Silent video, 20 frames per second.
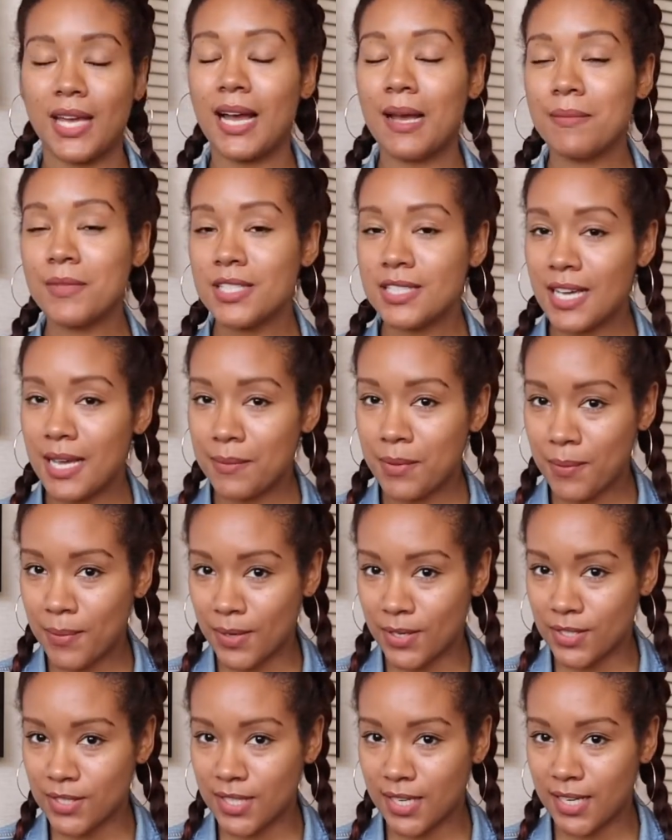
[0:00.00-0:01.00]
I'm the type of
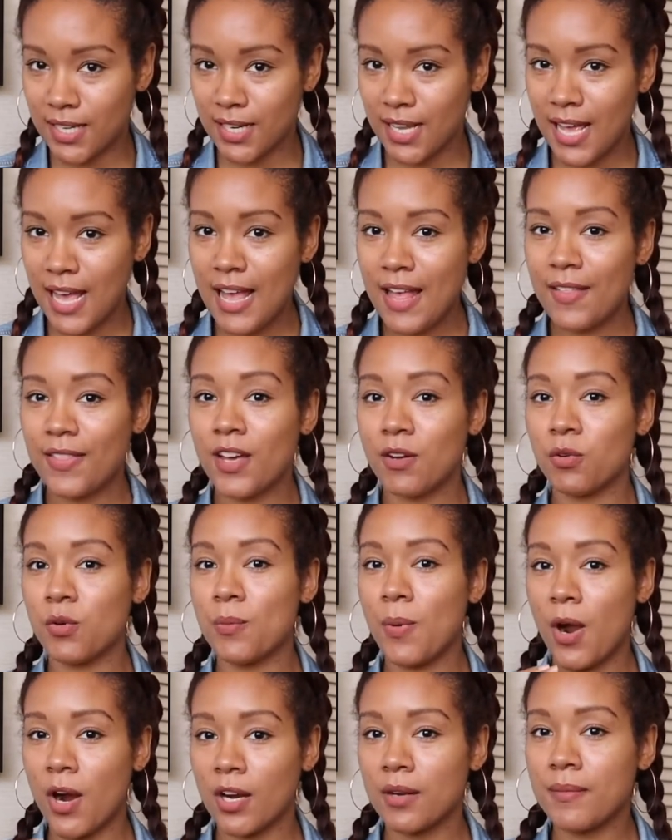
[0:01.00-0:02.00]
person that will
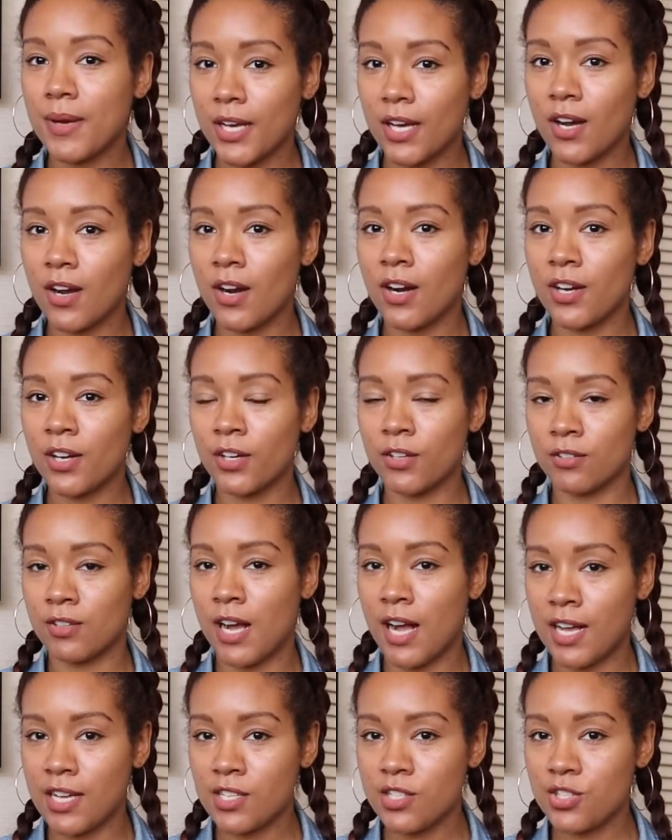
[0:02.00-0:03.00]
park my car in a
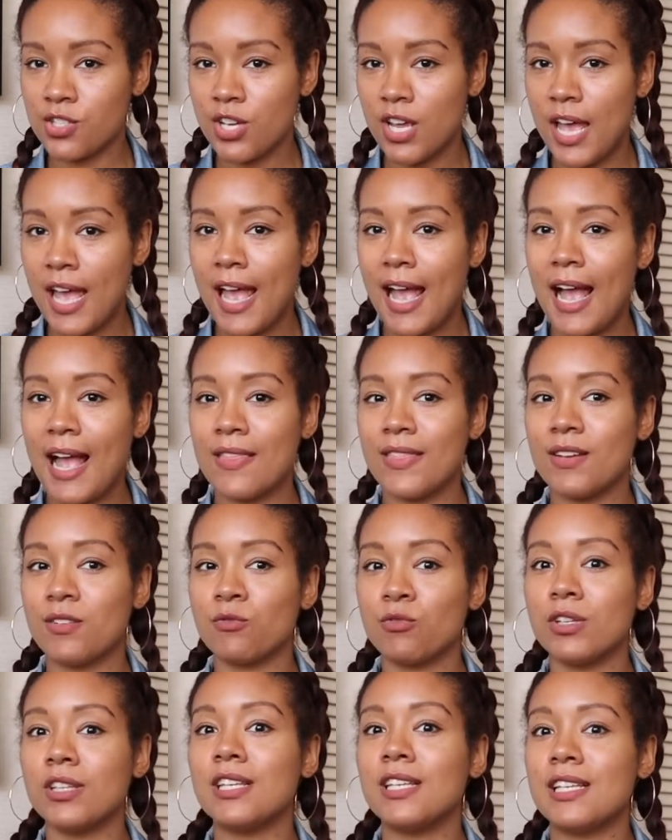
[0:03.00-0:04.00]
garage and then
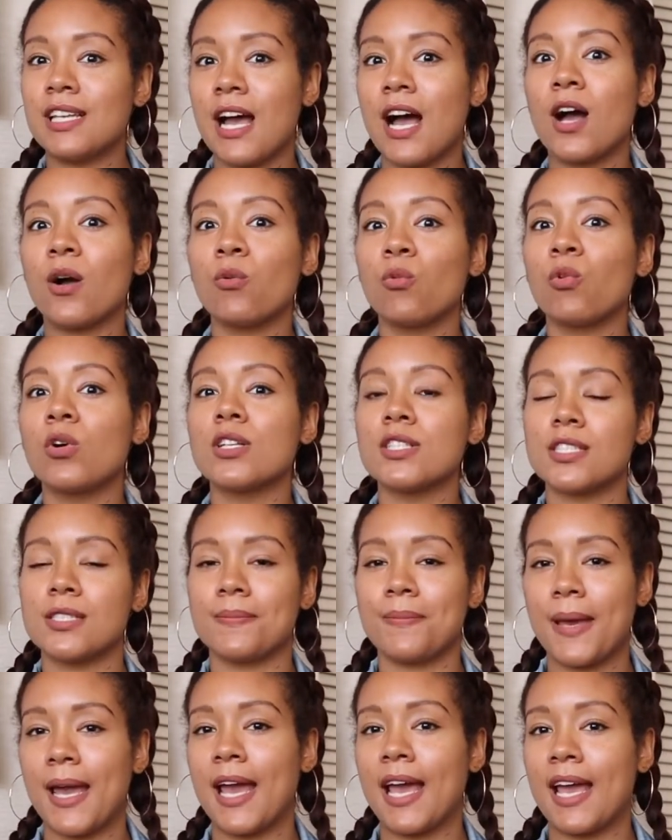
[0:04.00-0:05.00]
really not want to
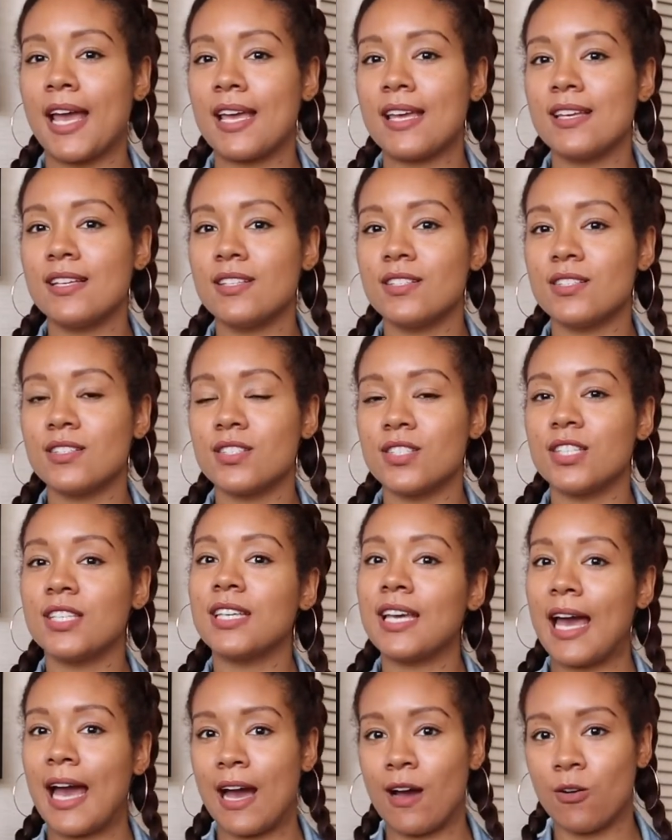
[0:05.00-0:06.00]
pay to
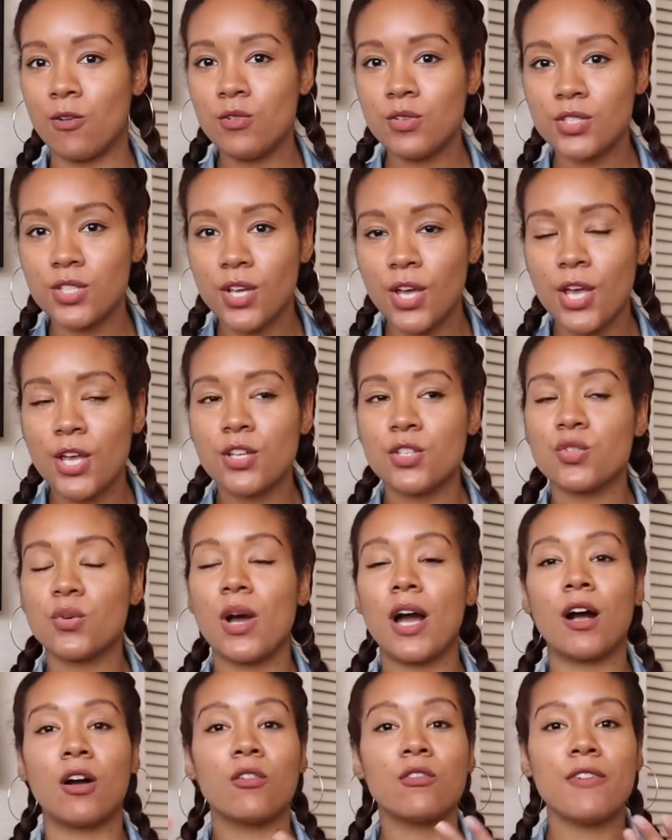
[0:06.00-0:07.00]
get out, so
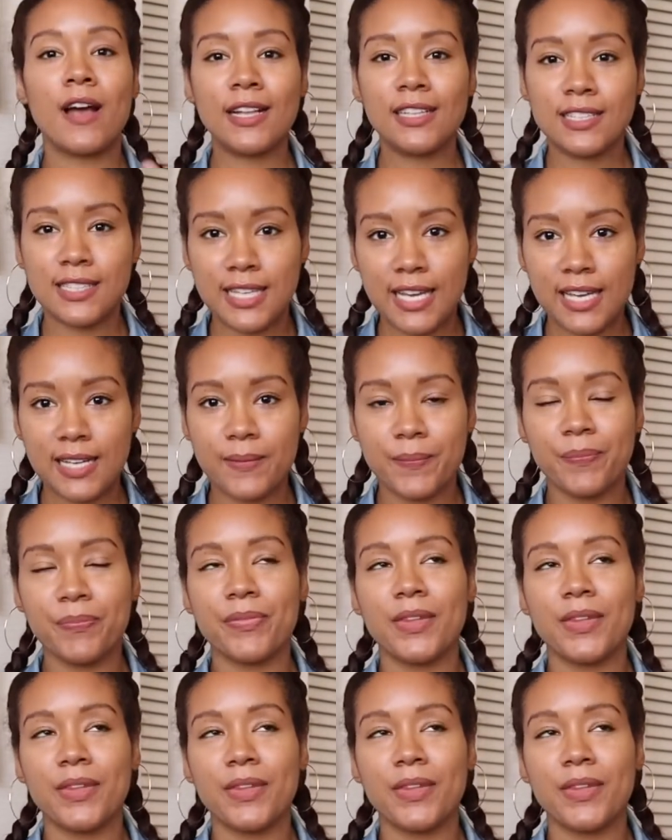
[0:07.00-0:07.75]
I'll validate.